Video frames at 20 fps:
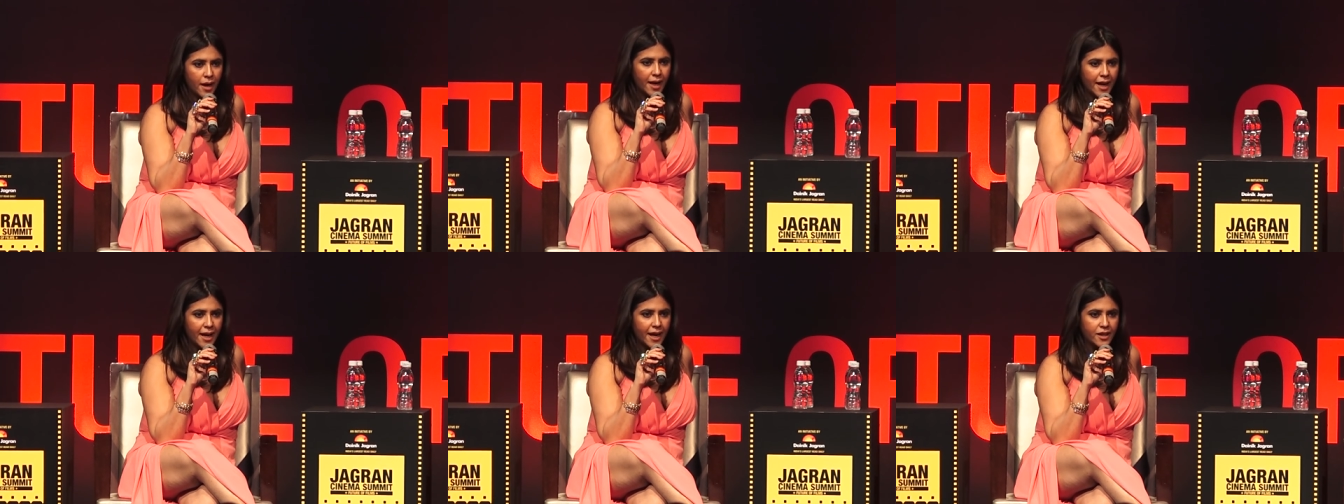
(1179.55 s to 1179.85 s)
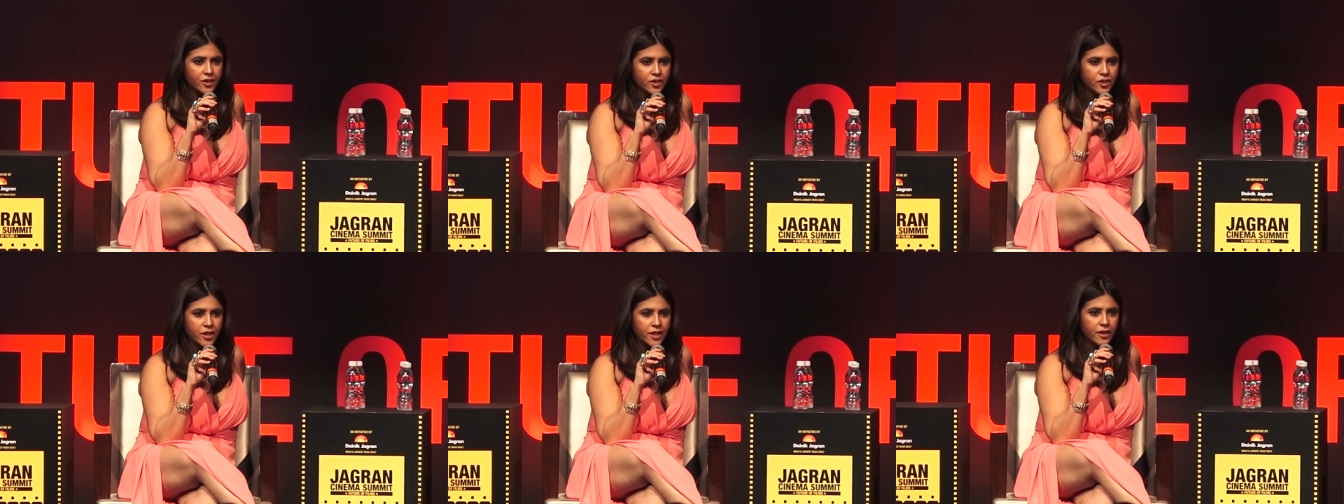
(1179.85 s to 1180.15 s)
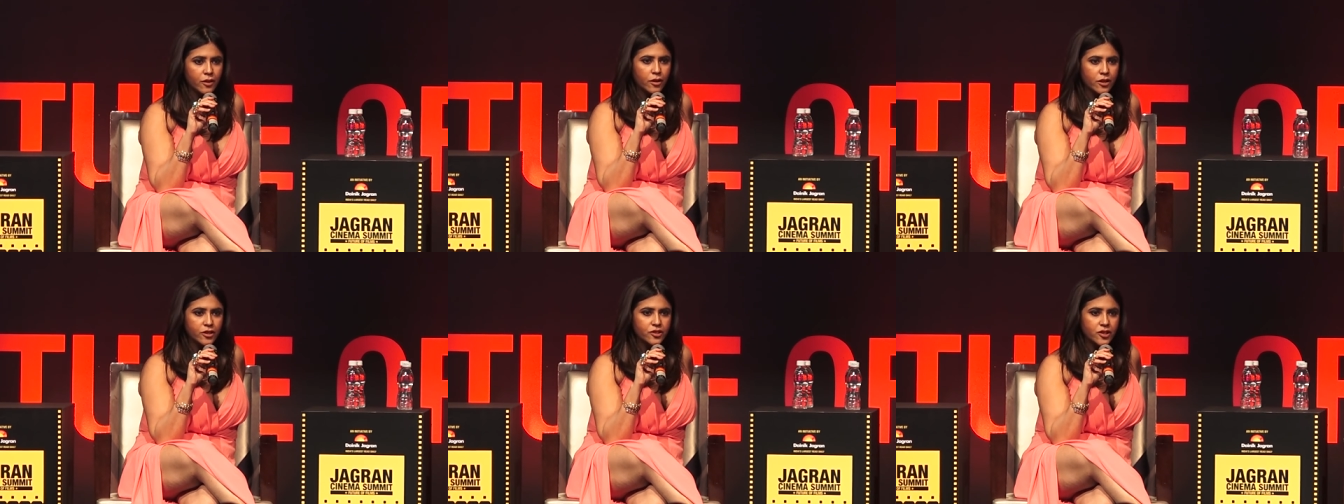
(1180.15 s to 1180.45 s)
I
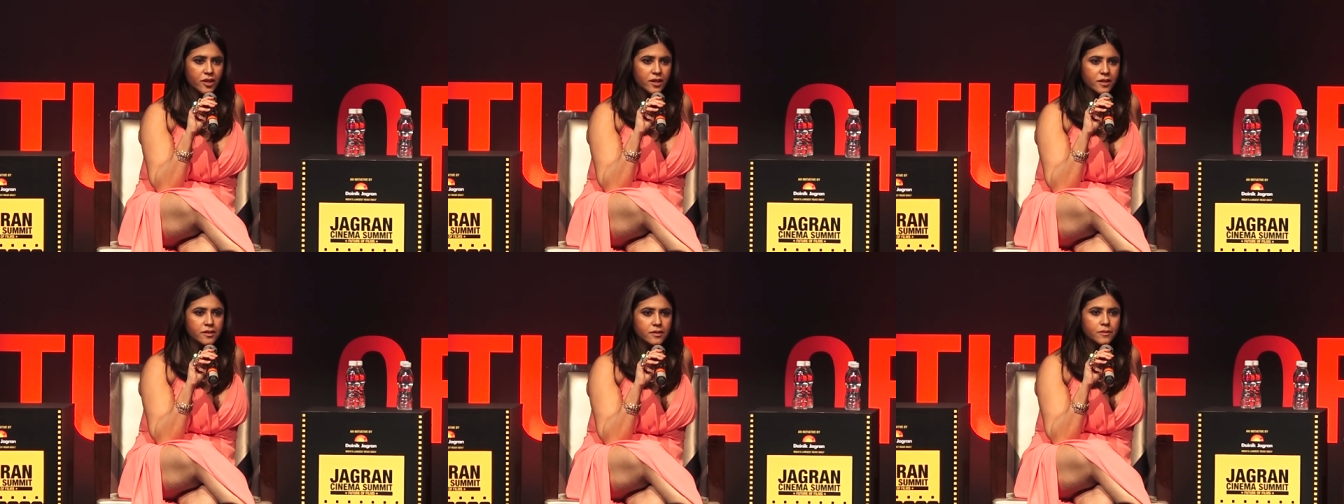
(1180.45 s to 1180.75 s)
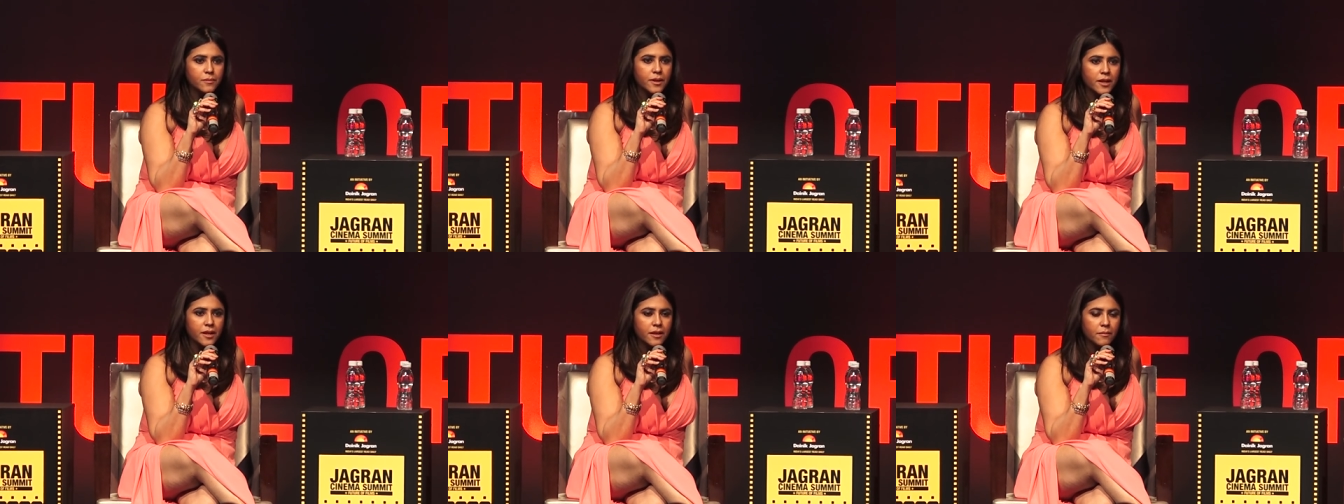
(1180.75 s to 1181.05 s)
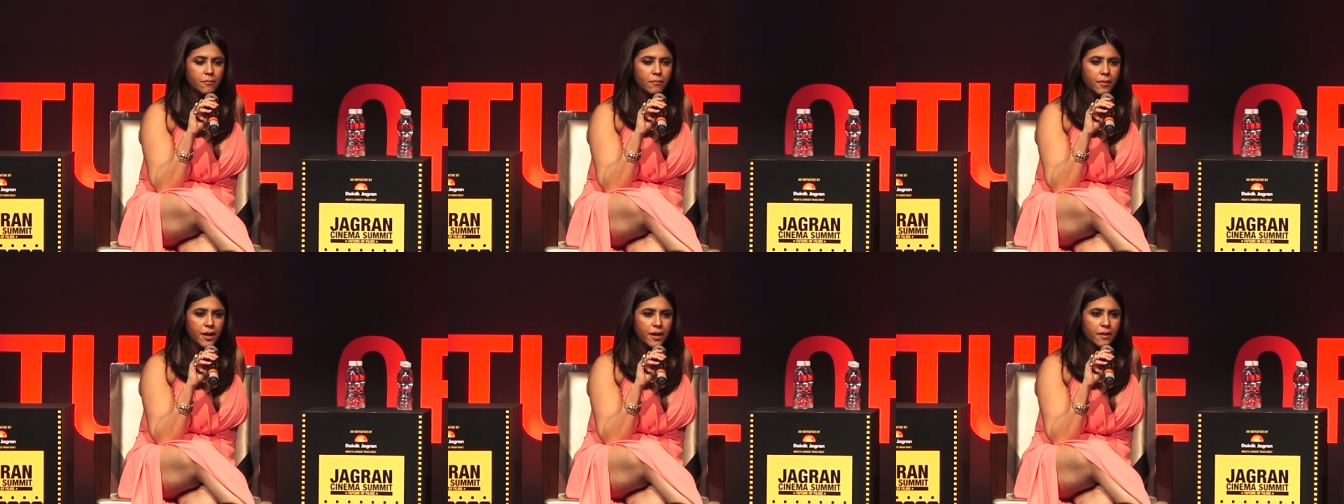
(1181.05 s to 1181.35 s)
actually got a chance when I,
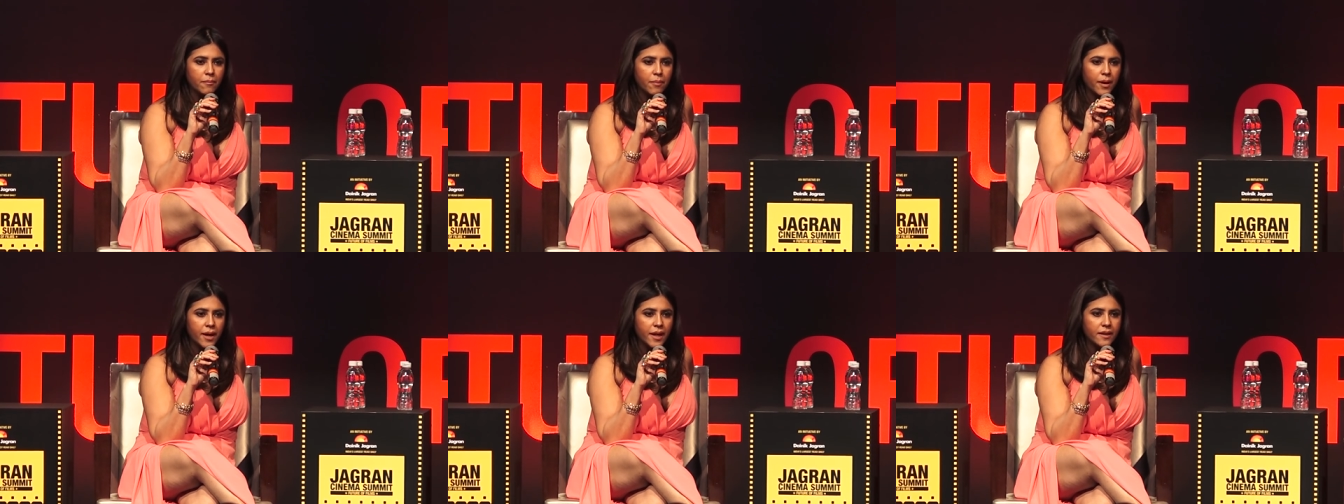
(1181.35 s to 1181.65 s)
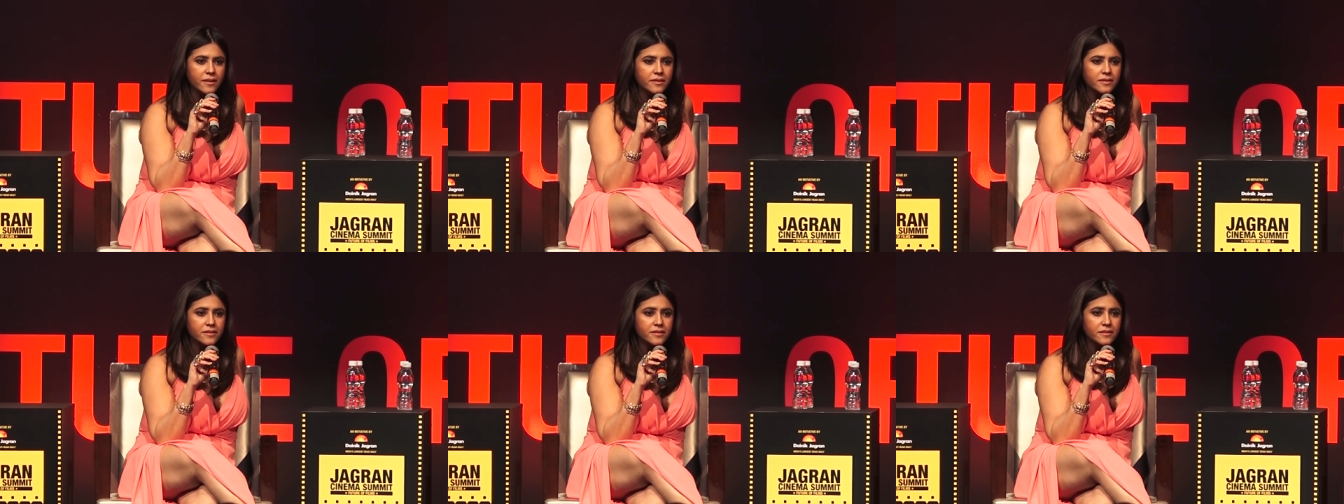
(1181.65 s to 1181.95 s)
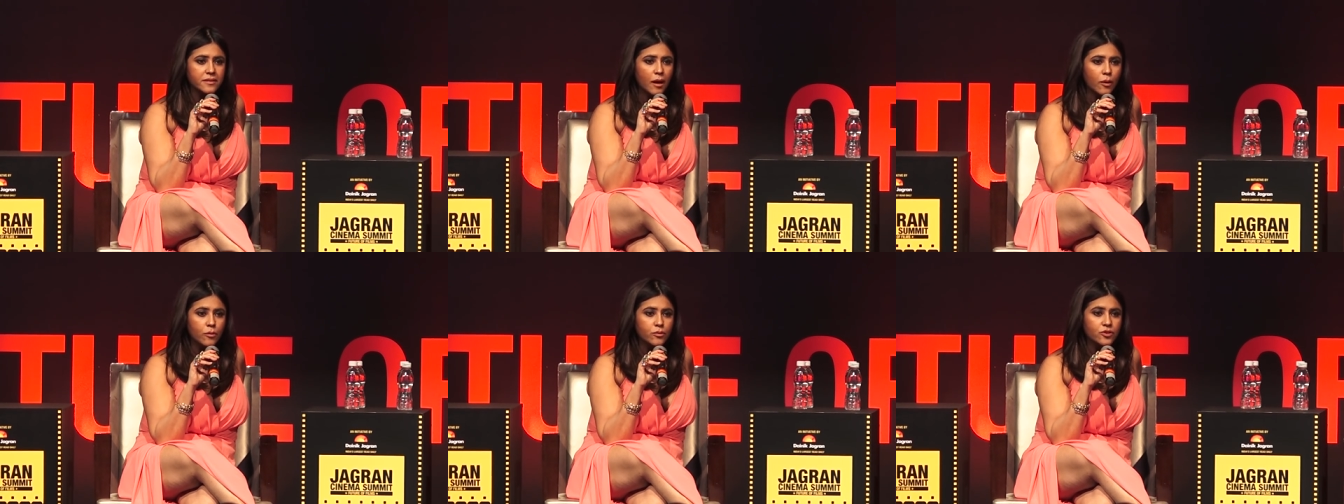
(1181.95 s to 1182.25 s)
by, by a
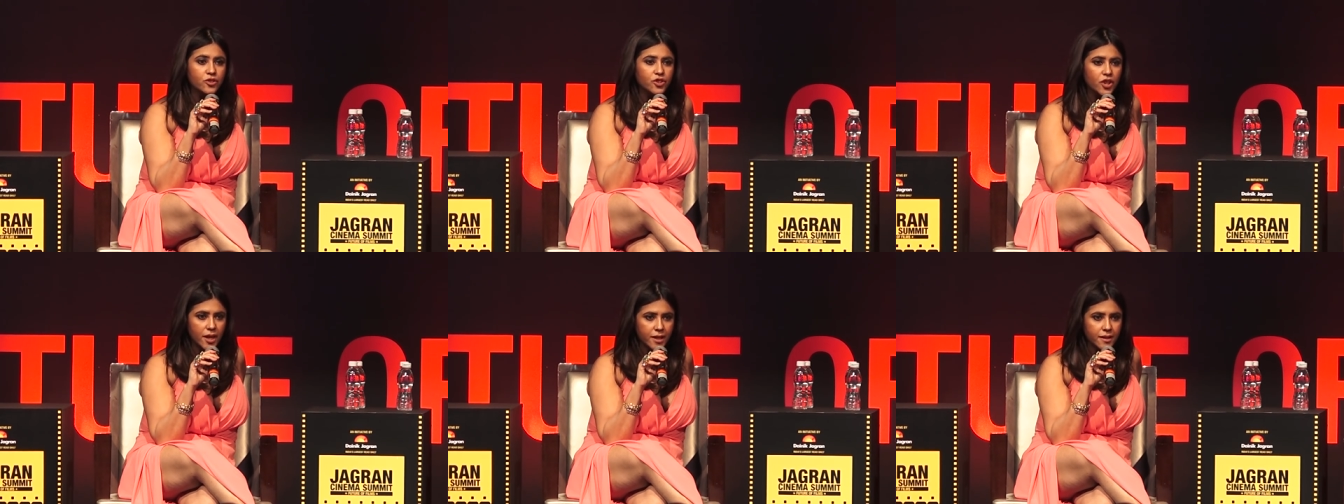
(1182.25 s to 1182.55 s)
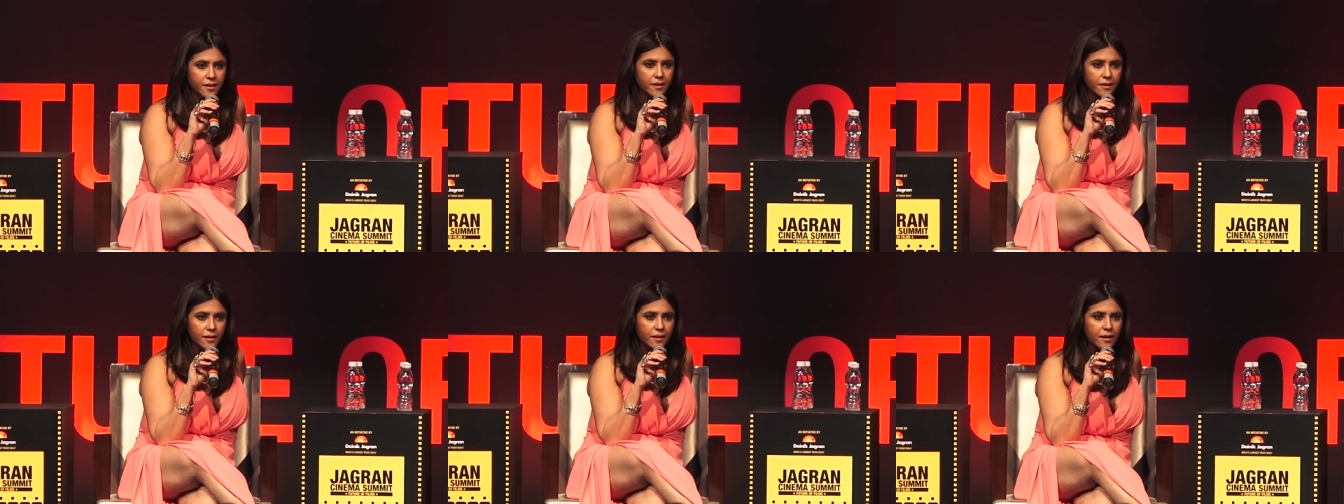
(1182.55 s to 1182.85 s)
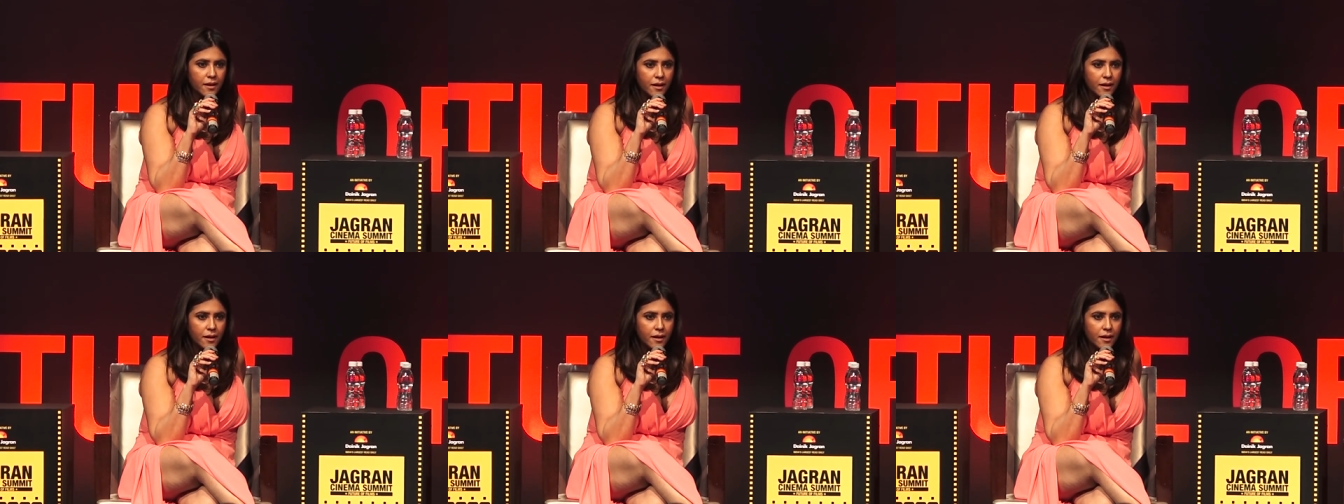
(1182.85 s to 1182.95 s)
South channel.